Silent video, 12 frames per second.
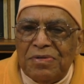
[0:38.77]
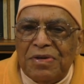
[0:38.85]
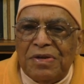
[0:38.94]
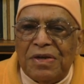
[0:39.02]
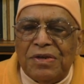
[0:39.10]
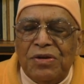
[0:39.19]

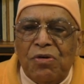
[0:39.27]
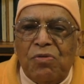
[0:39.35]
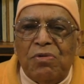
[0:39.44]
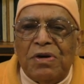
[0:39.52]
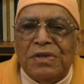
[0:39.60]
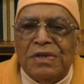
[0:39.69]
Let no
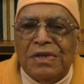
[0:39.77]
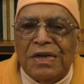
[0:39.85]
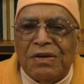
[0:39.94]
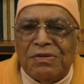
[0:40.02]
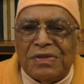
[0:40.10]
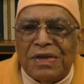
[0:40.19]
one
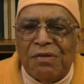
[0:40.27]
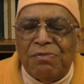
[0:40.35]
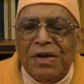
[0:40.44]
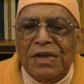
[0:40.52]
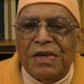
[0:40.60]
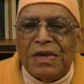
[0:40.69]
have
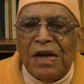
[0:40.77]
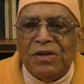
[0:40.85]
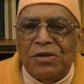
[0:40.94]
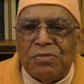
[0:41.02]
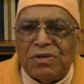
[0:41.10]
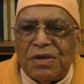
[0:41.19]
any
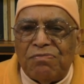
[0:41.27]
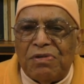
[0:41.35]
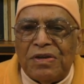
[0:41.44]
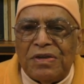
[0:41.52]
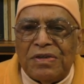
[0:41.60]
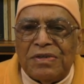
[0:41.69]
kind of
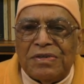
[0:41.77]
suffering.